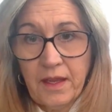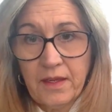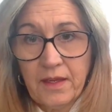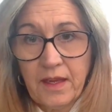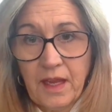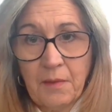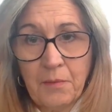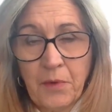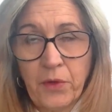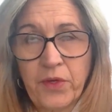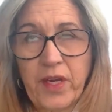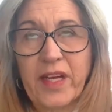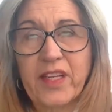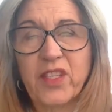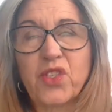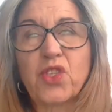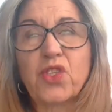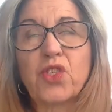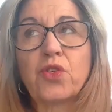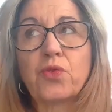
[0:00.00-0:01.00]
and came out
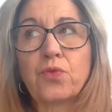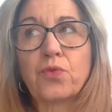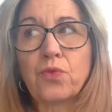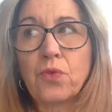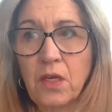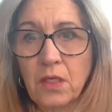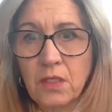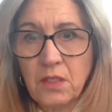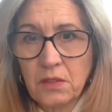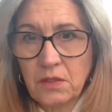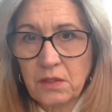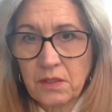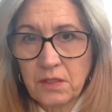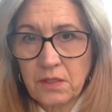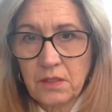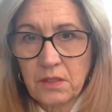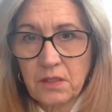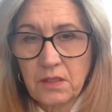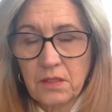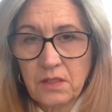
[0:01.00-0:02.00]
and struggled,